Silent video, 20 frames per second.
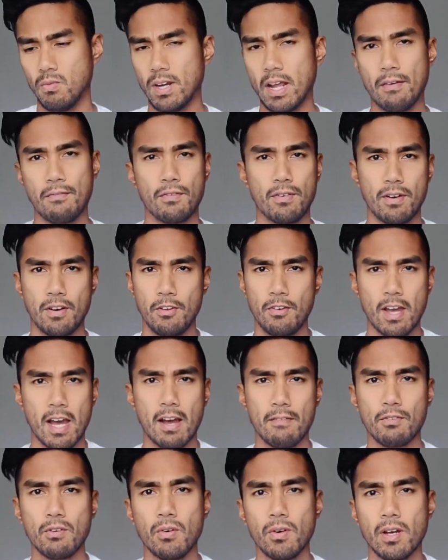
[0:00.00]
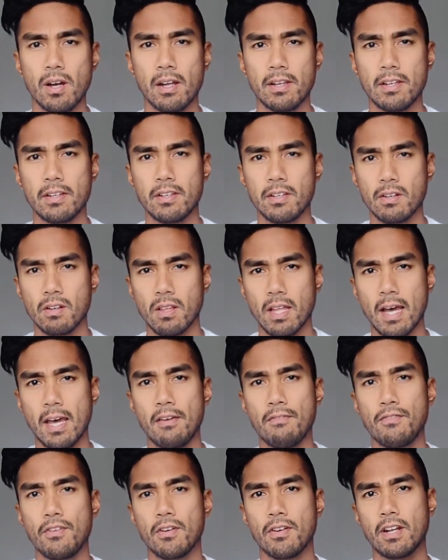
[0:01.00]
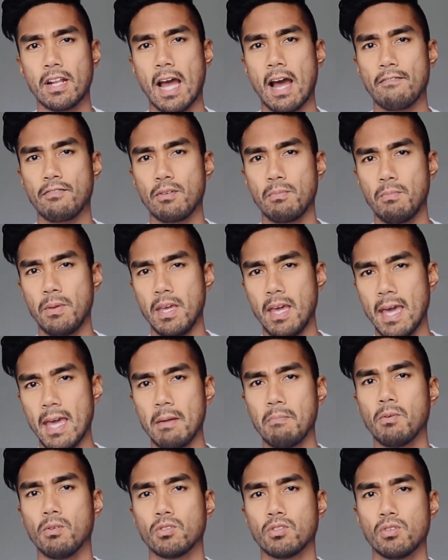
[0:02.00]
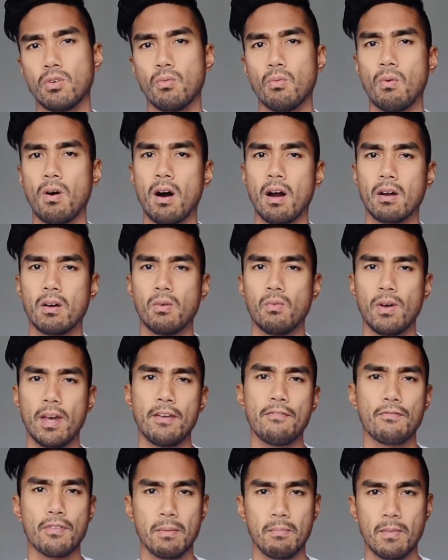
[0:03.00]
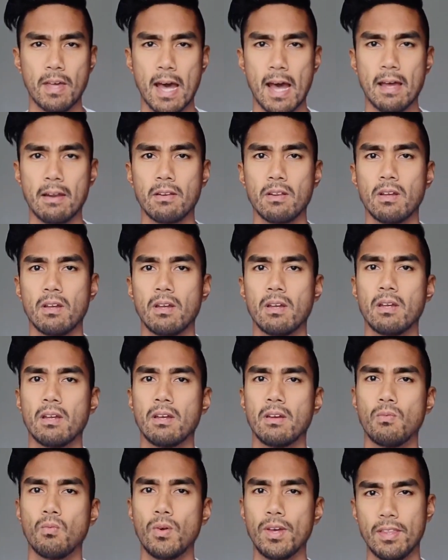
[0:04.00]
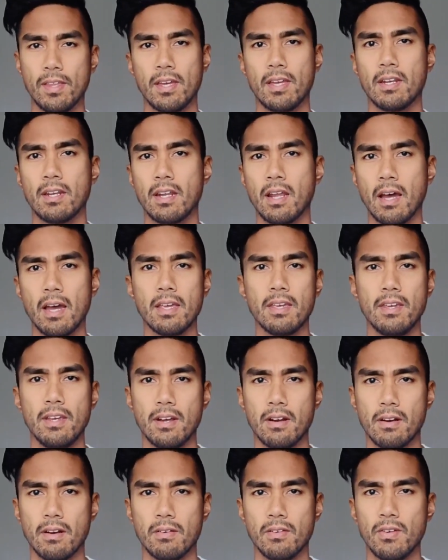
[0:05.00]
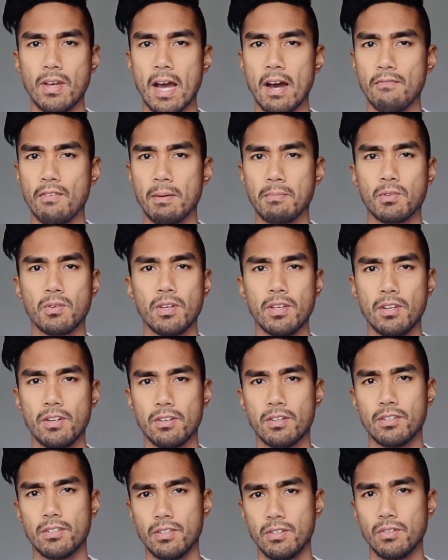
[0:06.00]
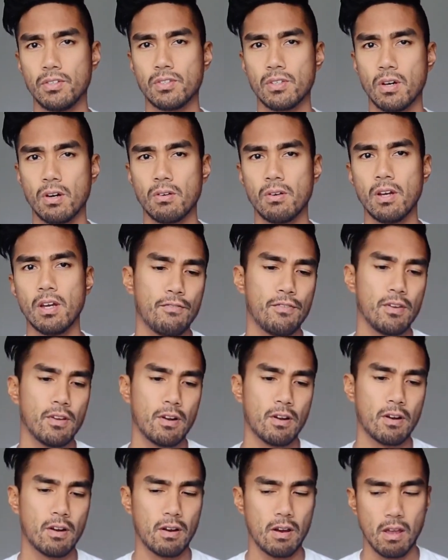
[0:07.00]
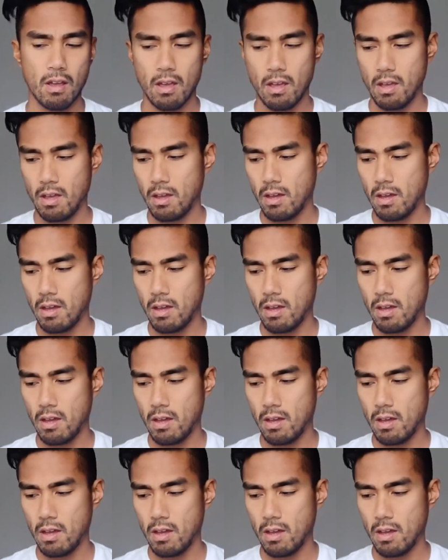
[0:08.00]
Whatever you have going on in your life, you're going to have to be able to walk away from that within a year. You have up to a year to do so. If you're